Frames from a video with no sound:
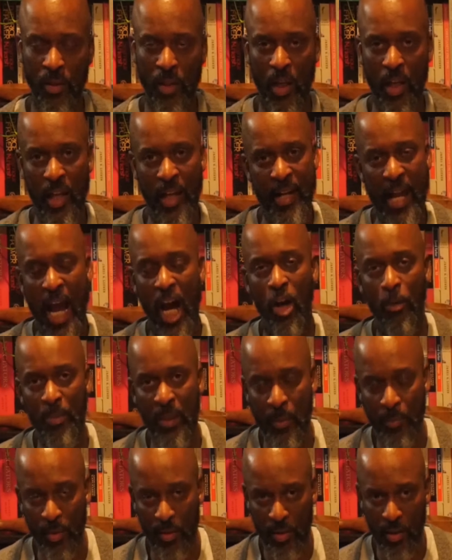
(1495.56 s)
in how
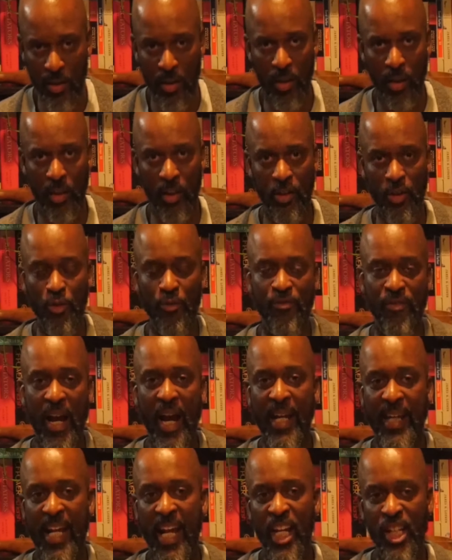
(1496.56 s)
people look. You
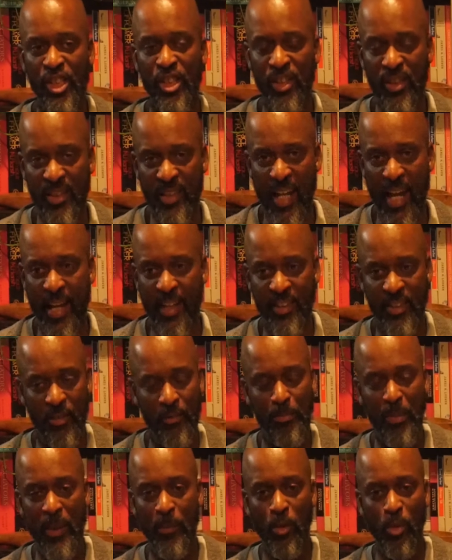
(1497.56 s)
find ancient texts and
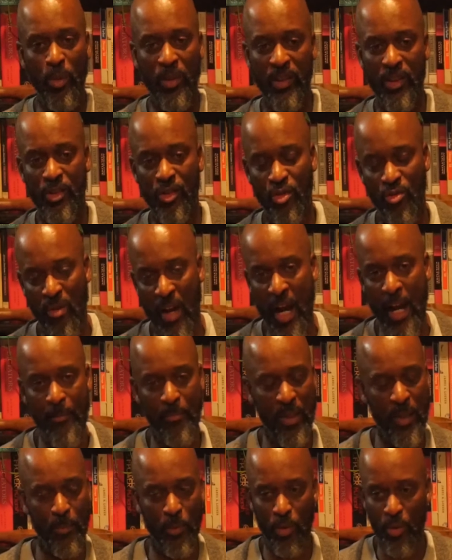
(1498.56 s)
people would describe
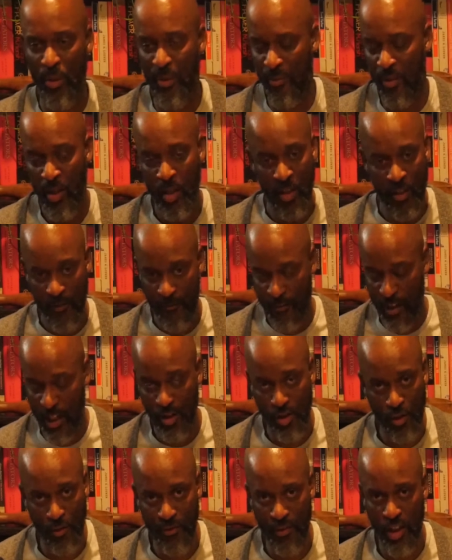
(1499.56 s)
people with
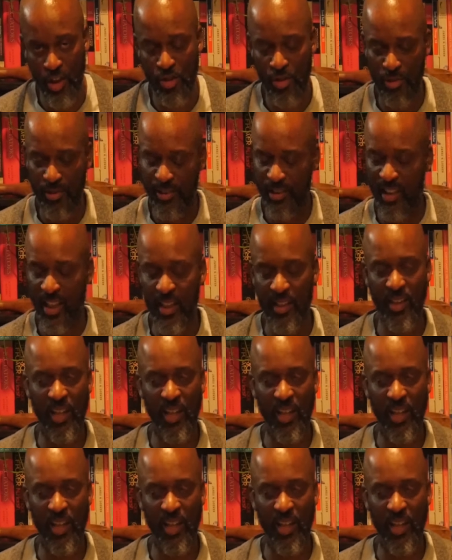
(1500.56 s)
facial features, skin